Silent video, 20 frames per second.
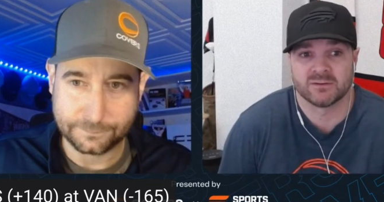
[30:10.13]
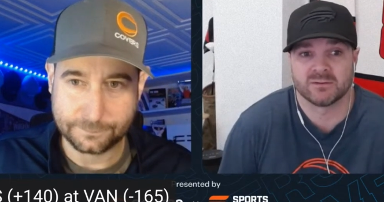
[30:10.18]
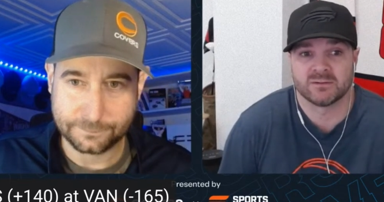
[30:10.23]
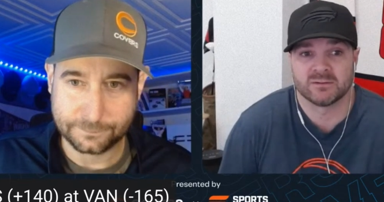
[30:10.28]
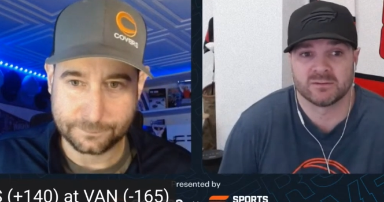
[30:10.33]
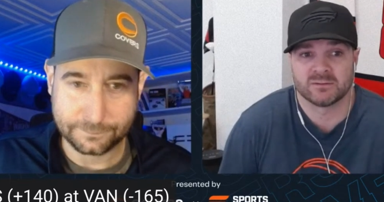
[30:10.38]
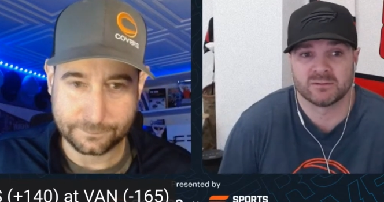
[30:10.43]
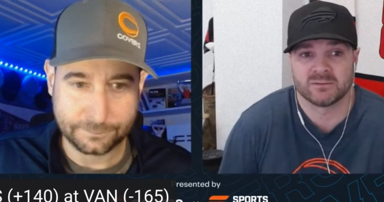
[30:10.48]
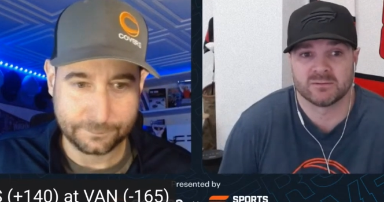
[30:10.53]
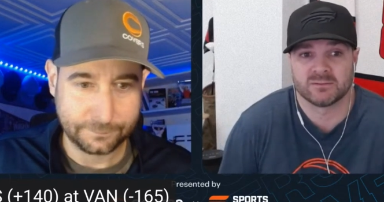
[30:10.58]

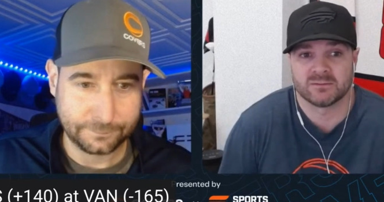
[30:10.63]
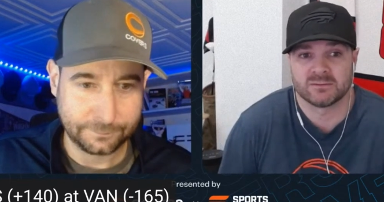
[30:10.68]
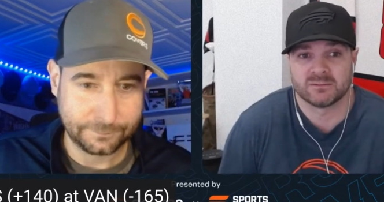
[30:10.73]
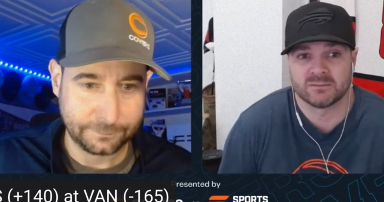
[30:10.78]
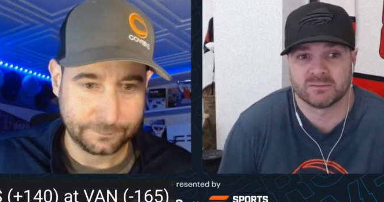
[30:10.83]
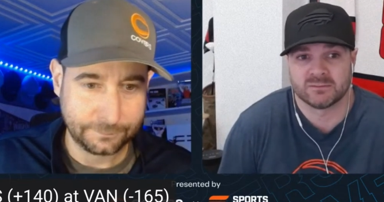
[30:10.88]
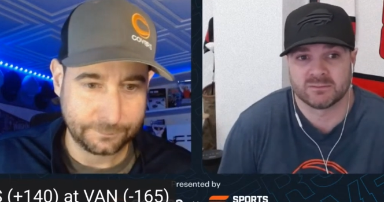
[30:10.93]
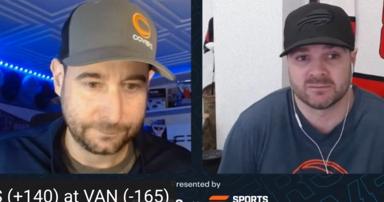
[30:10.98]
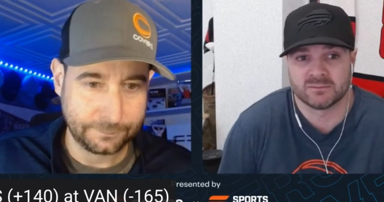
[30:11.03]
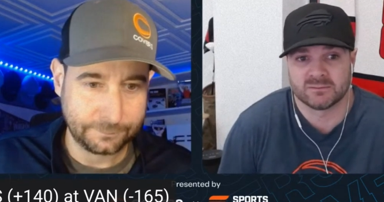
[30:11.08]

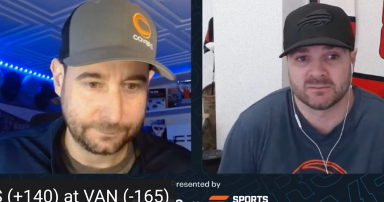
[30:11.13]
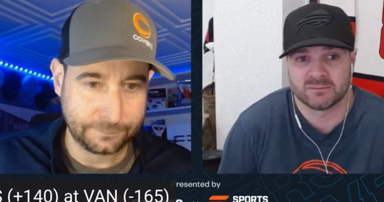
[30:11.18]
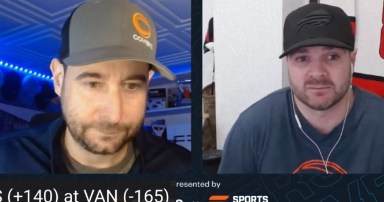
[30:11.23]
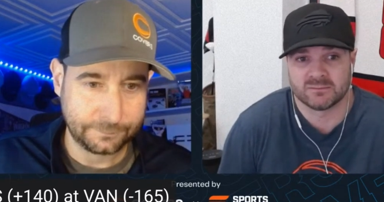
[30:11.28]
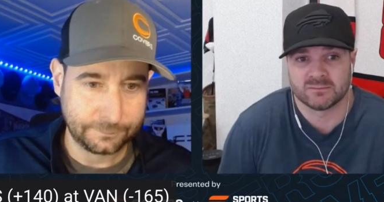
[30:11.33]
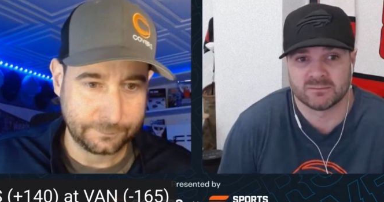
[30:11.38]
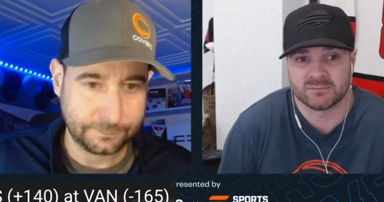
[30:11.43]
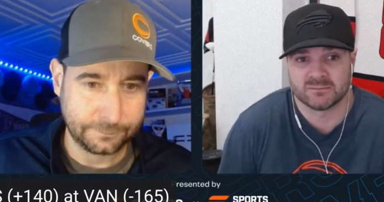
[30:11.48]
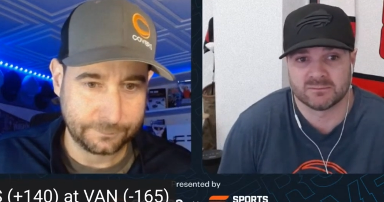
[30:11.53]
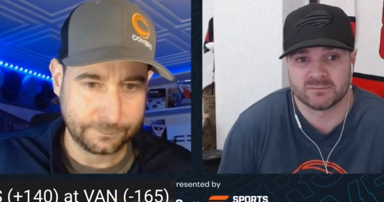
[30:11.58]

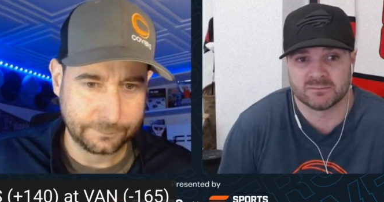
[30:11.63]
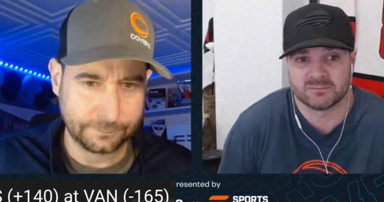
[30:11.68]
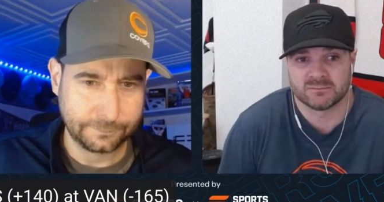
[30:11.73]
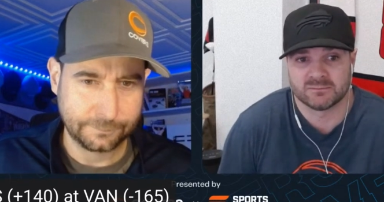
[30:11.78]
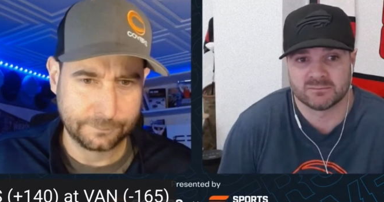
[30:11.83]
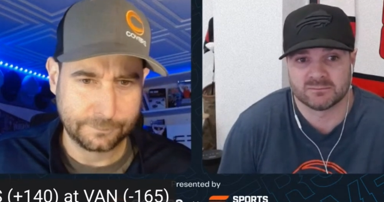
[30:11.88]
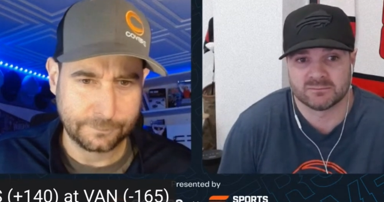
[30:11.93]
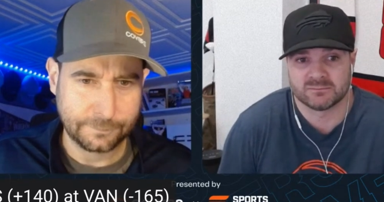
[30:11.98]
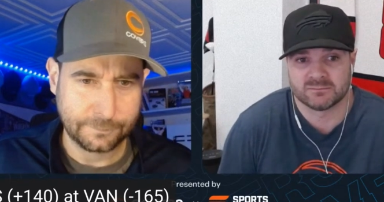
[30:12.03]
(silence)